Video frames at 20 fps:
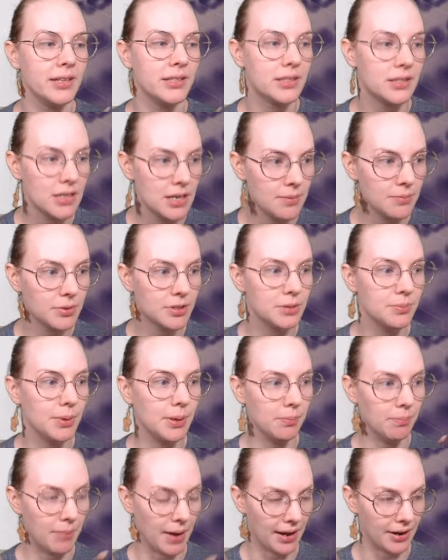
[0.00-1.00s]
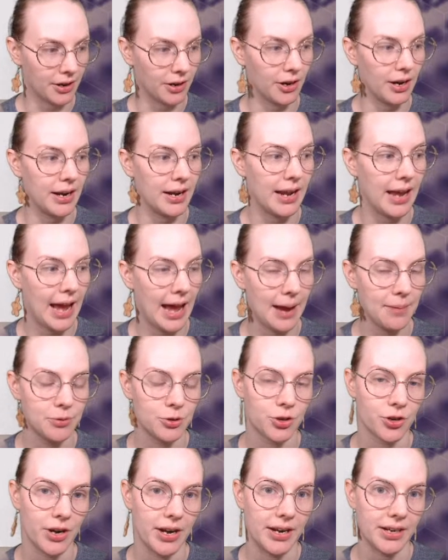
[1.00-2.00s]
seem to be better at
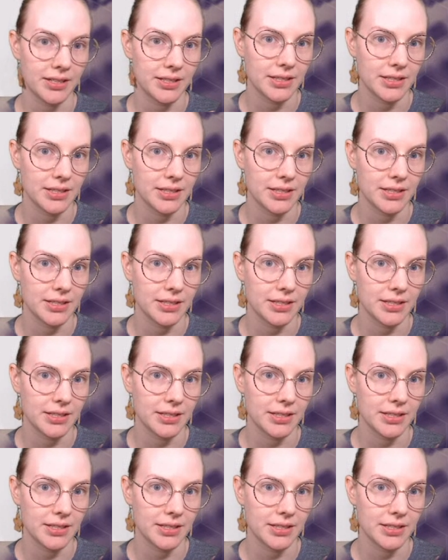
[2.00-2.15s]
capturing